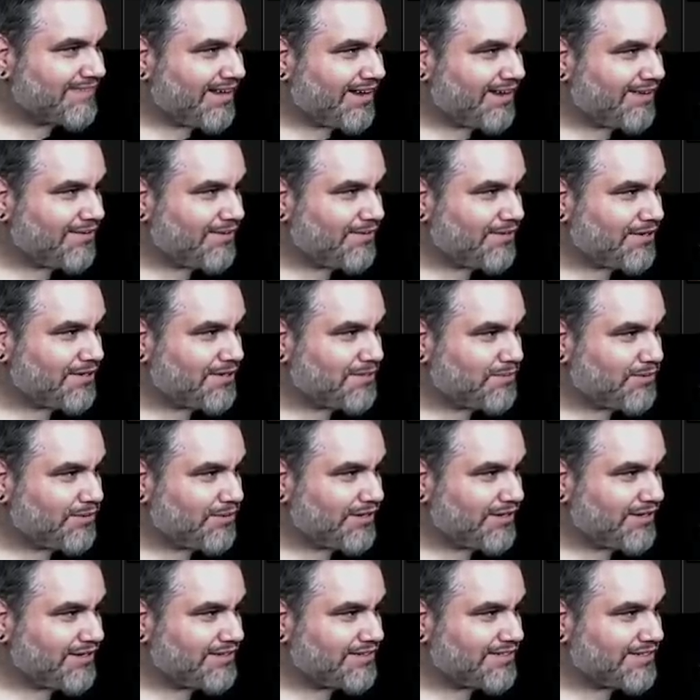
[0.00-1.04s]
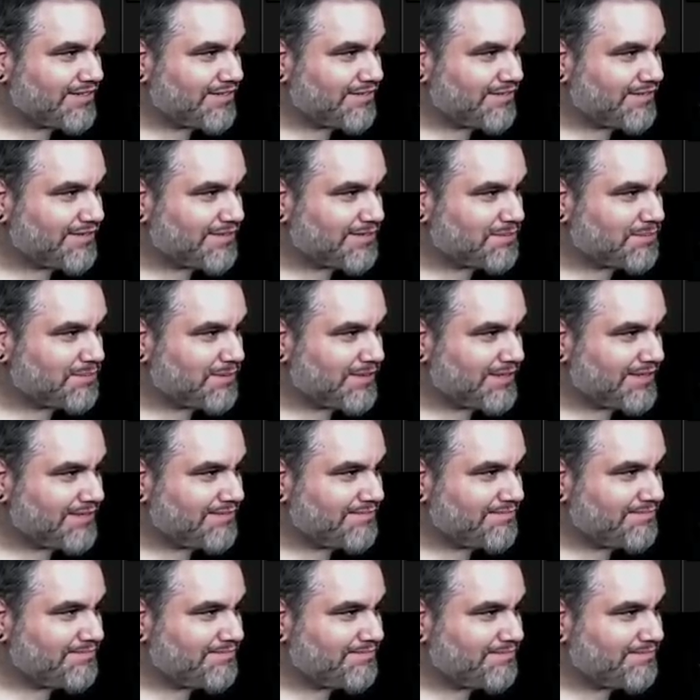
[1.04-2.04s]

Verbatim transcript: I don't know what good boy good stuff is, but